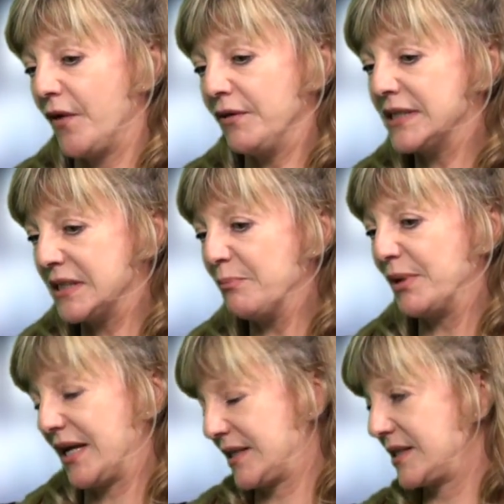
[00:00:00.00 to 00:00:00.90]
very
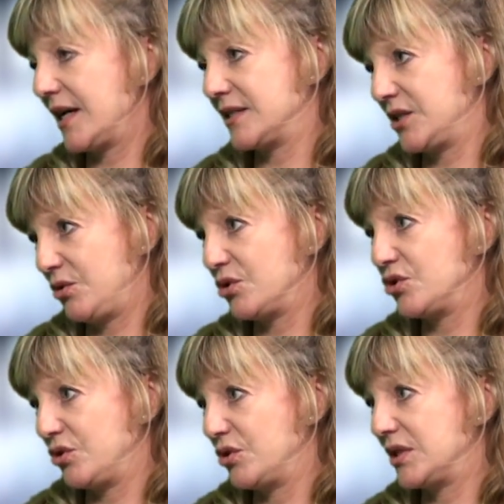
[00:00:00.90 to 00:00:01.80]
simple exercises you can
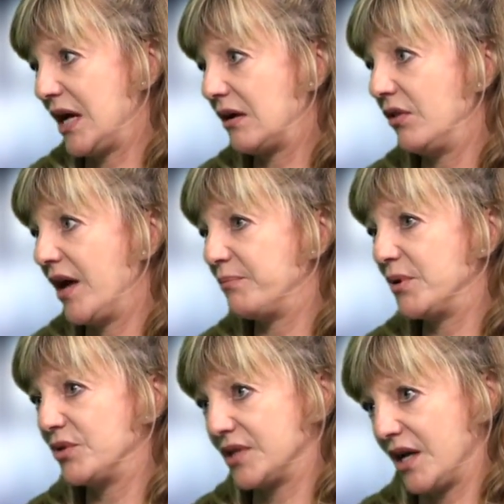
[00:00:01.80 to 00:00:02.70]
do to tackle that
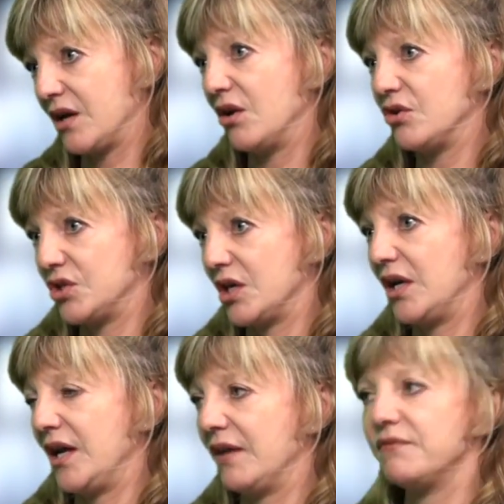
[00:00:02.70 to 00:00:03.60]
both
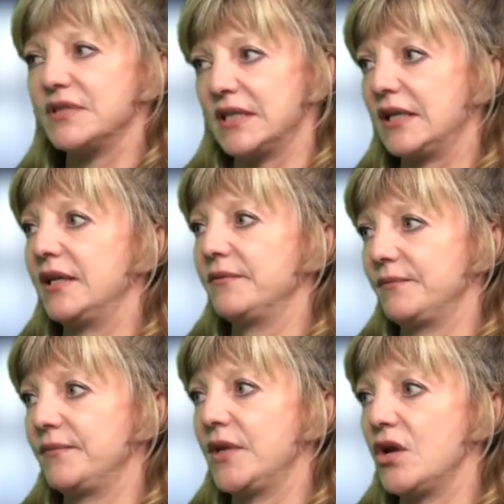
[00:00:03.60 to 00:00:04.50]
psychologically and physically,
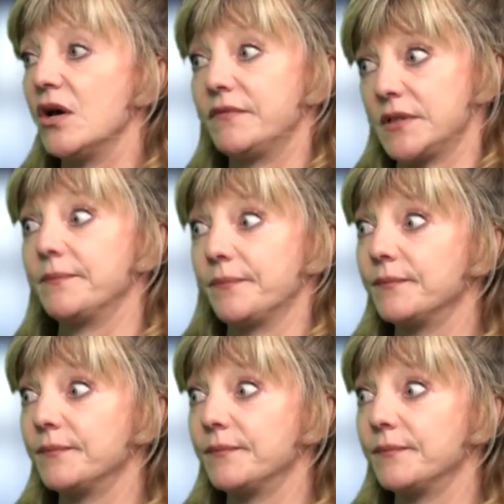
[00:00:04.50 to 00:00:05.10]
the nerves.